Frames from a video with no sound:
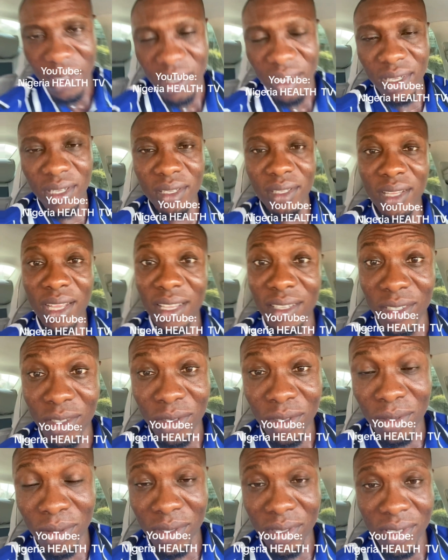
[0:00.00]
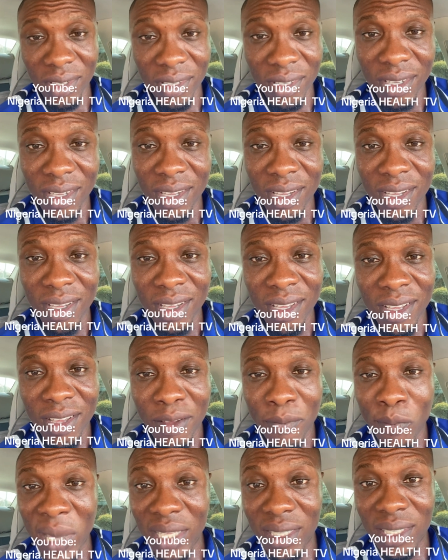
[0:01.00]
That's the truth.
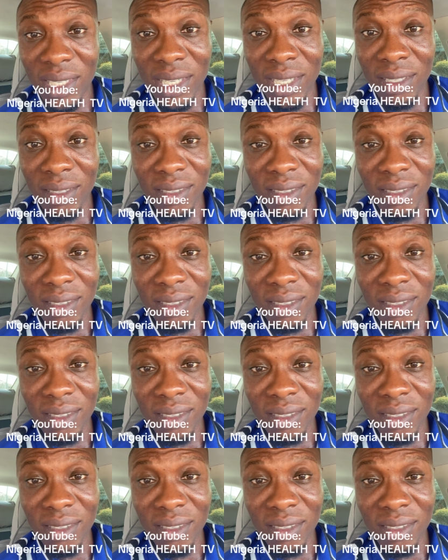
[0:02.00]
Medicine,